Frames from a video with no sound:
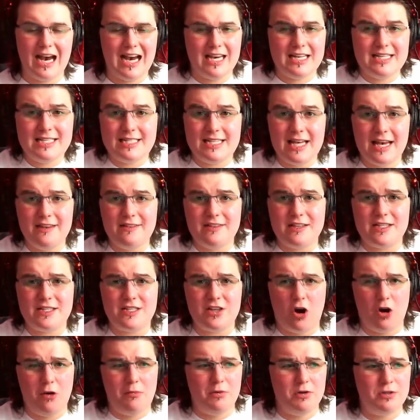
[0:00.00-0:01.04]
I say
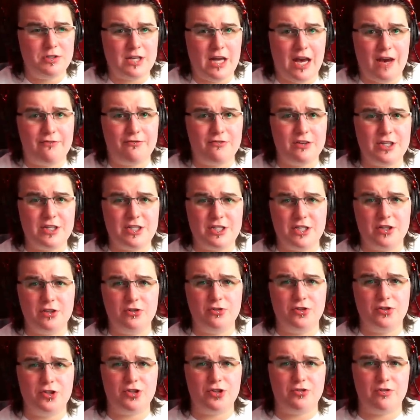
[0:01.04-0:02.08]
this almost every
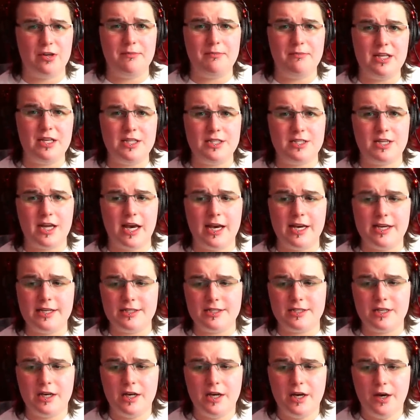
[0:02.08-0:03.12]
single stream these
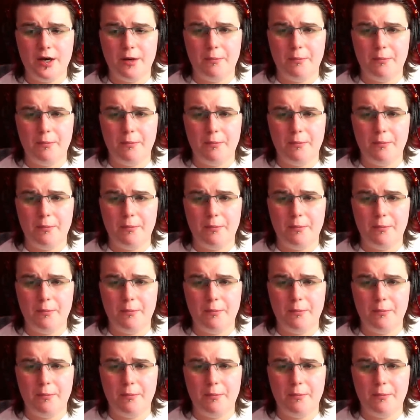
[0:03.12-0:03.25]
days,